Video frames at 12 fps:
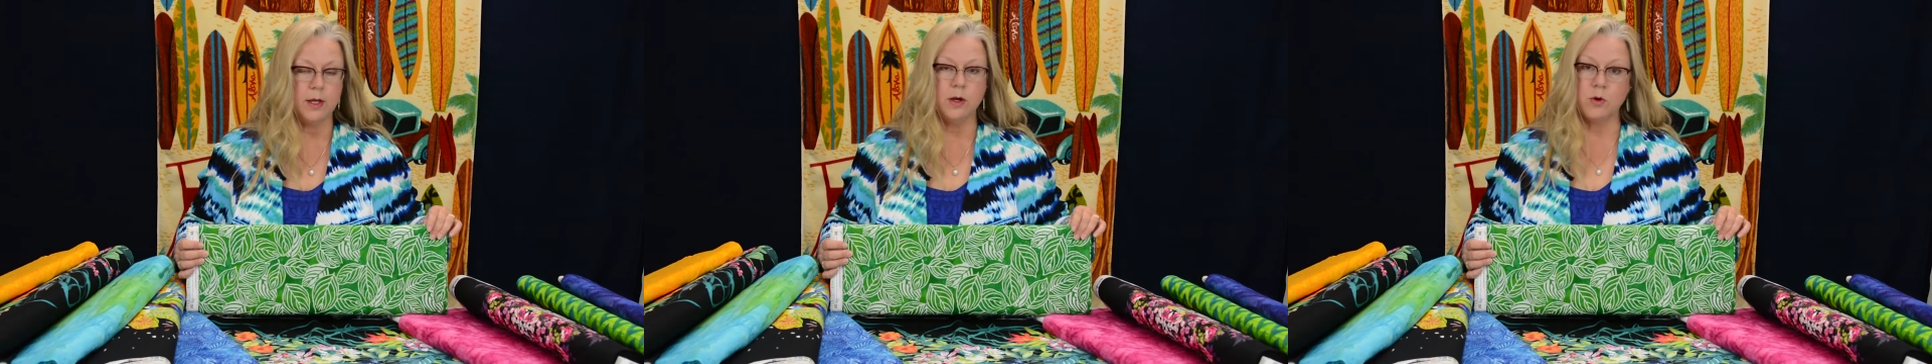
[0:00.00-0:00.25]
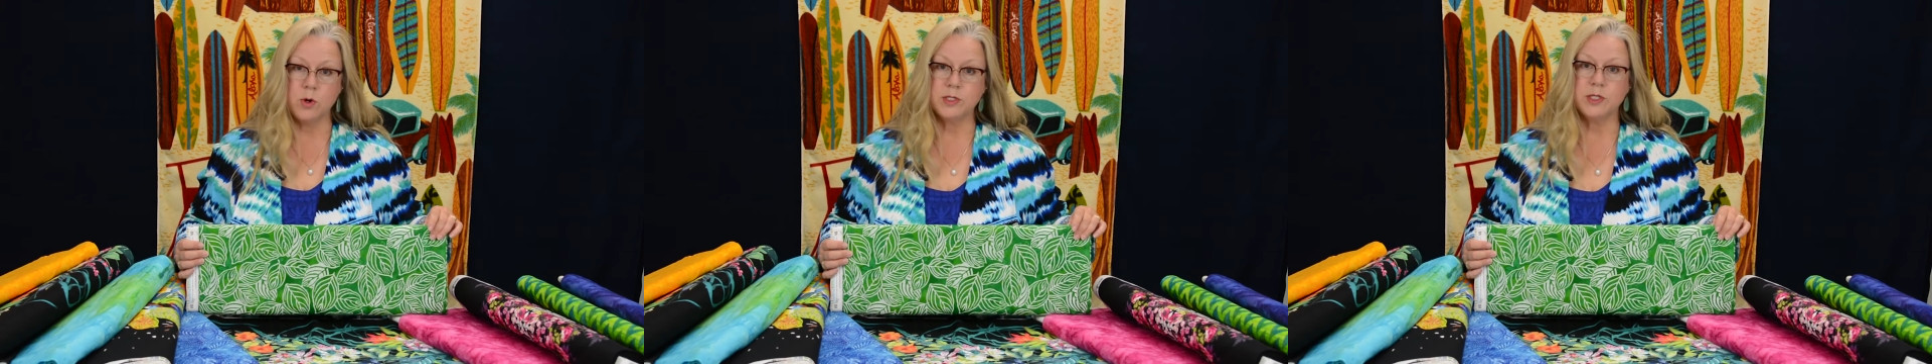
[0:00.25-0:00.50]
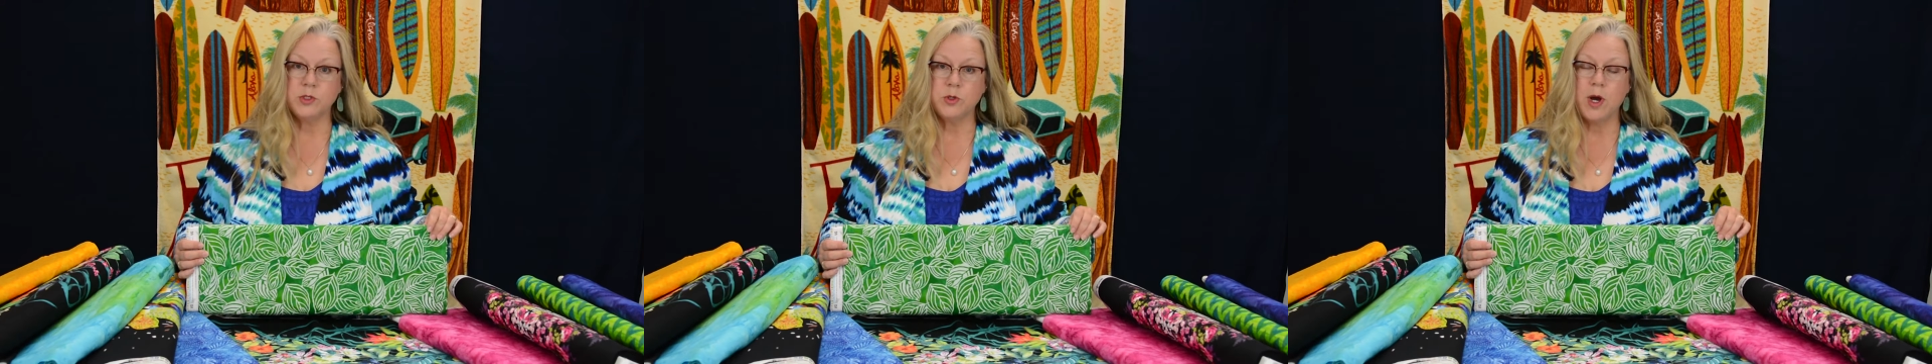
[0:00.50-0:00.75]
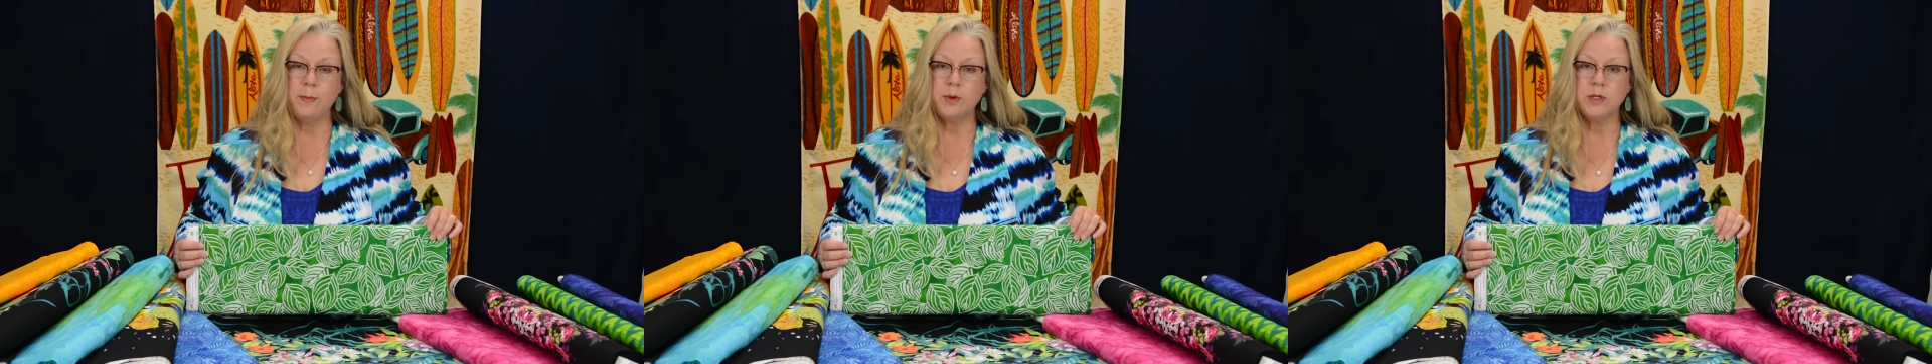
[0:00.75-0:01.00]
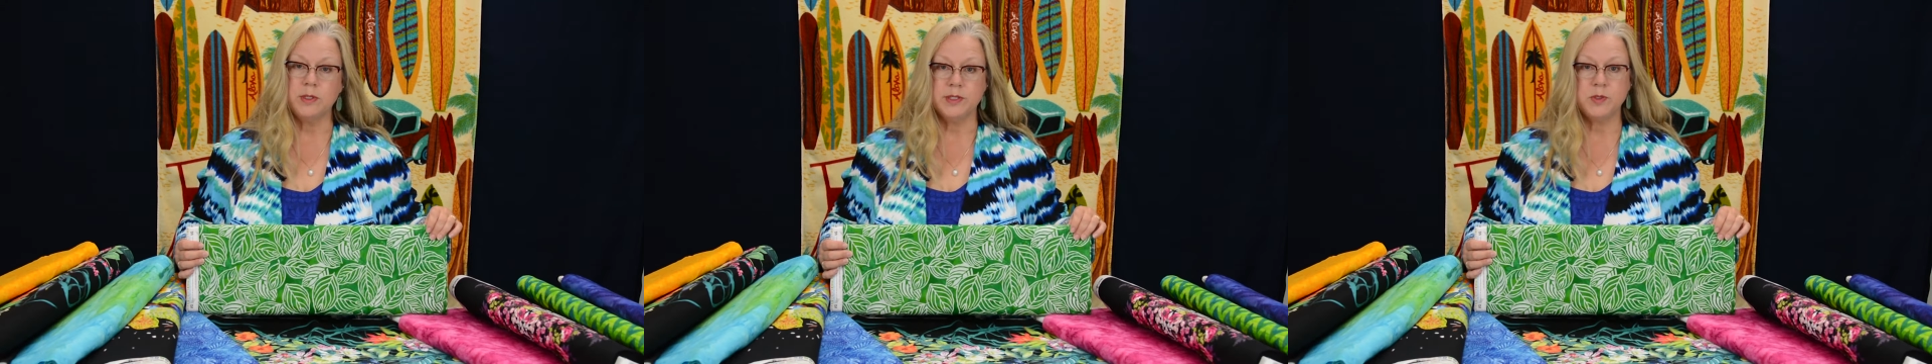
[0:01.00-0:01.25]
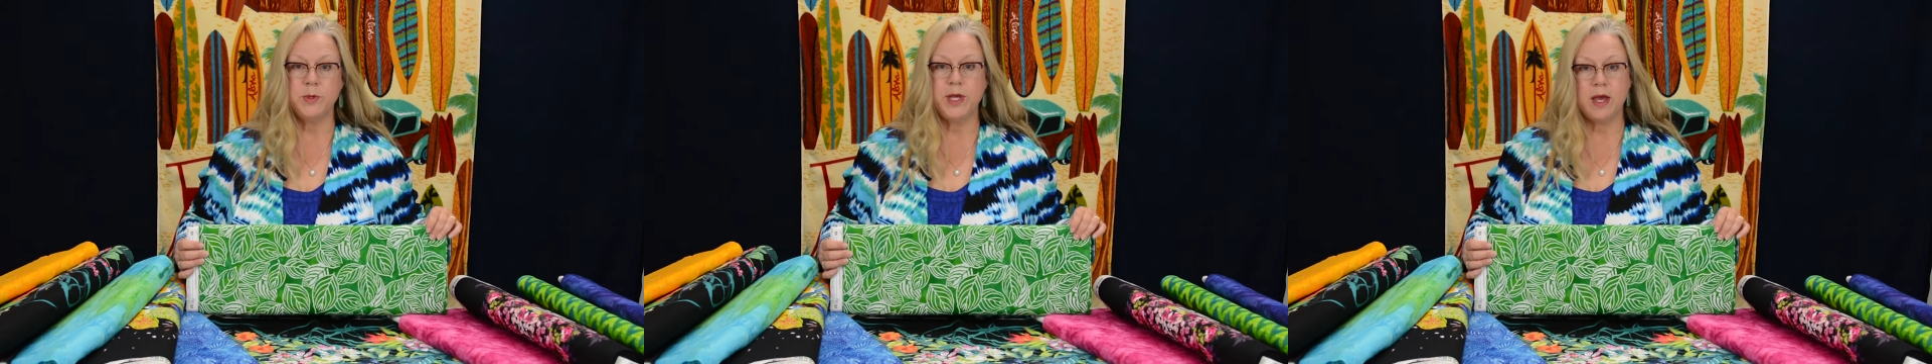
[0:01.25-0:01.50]
Of course, in
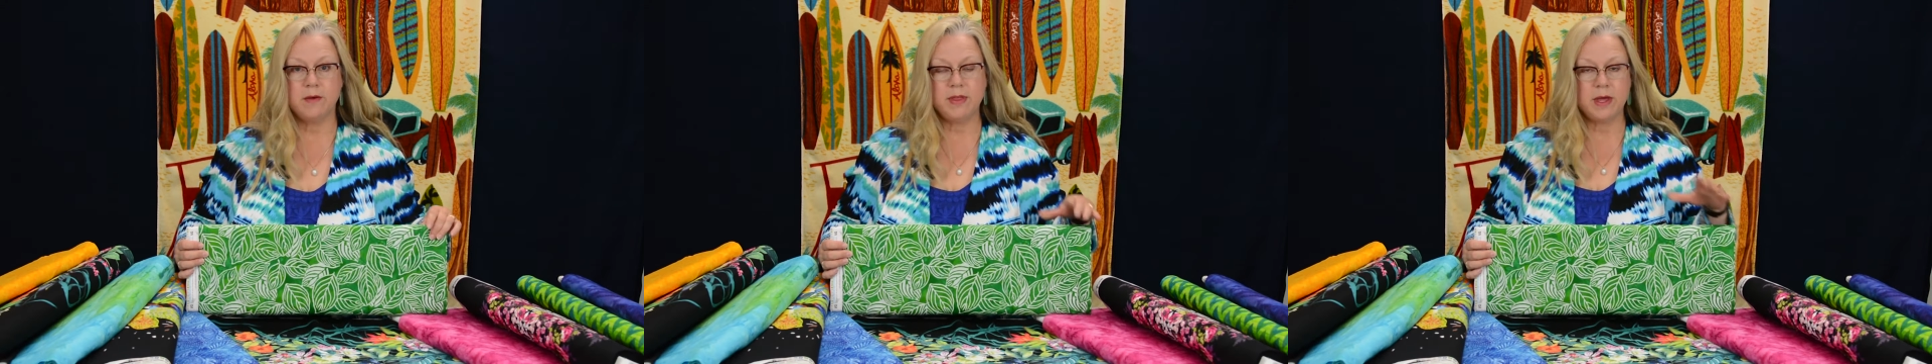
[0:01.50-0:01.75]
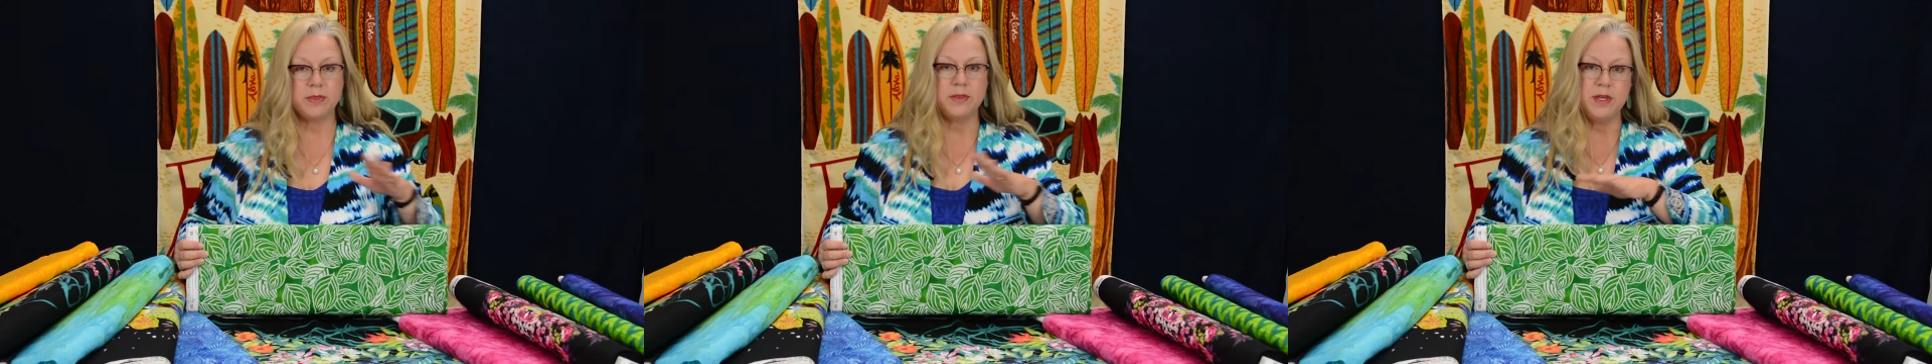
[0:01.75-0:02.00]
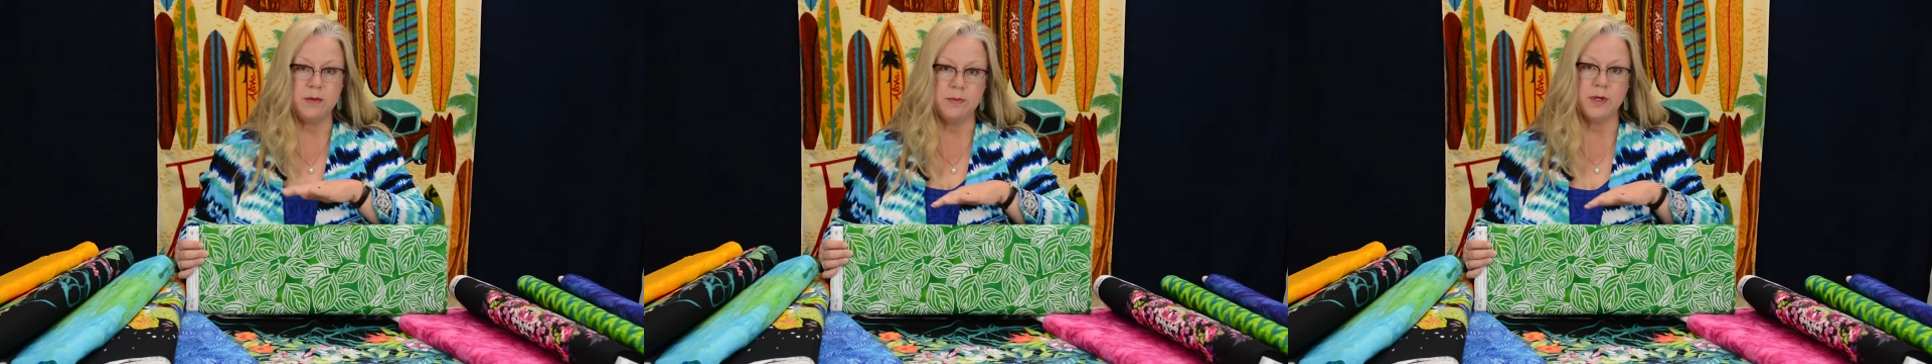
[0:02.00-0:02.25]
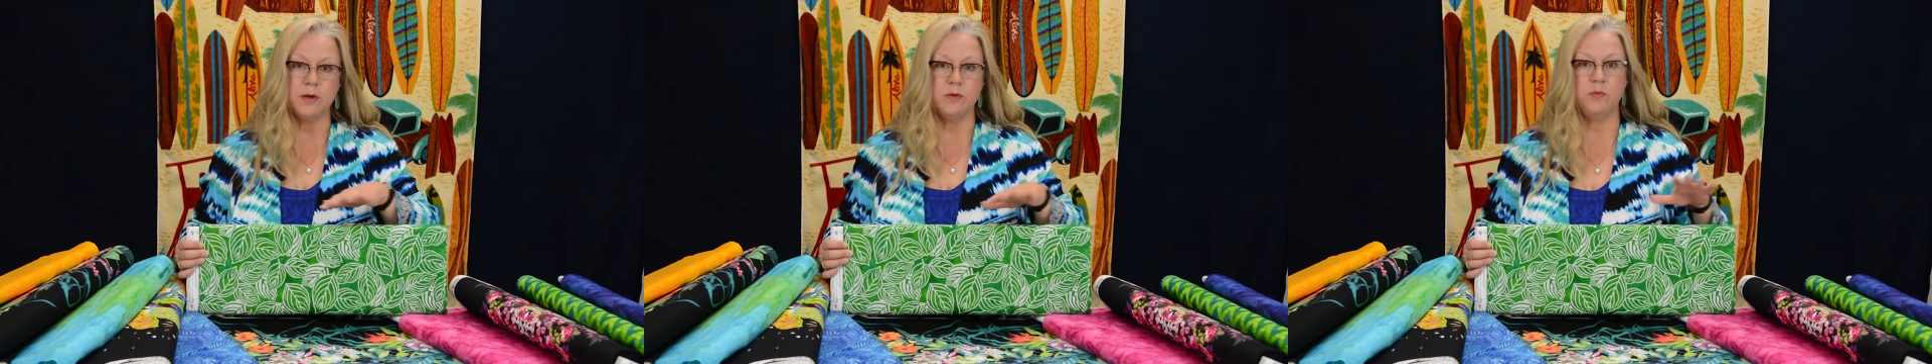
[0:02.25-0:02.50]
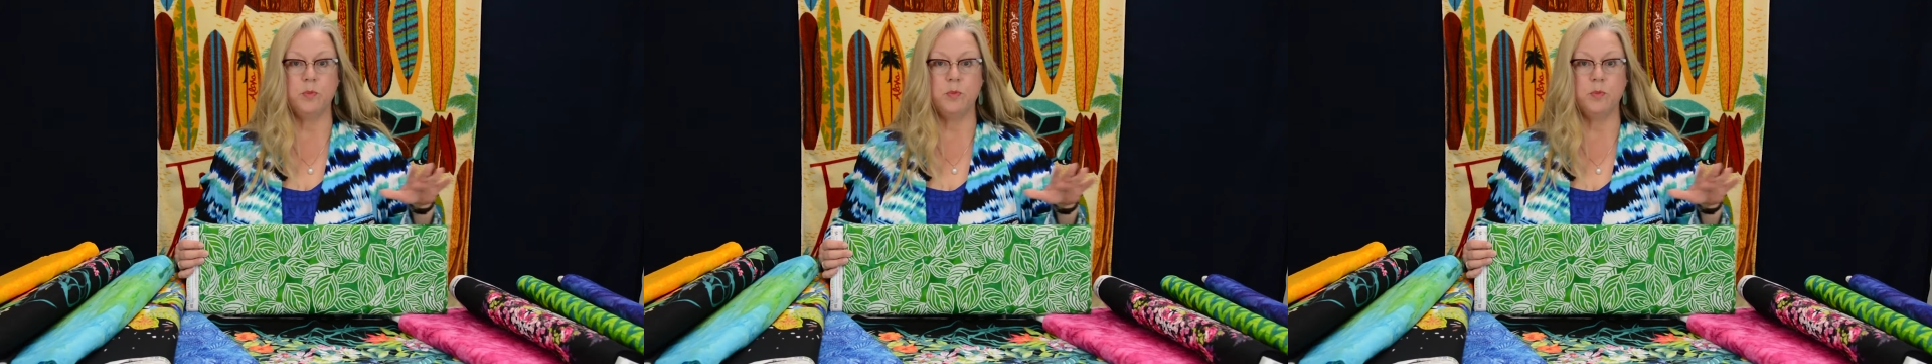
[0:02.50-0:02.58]
tropicals we have that theme of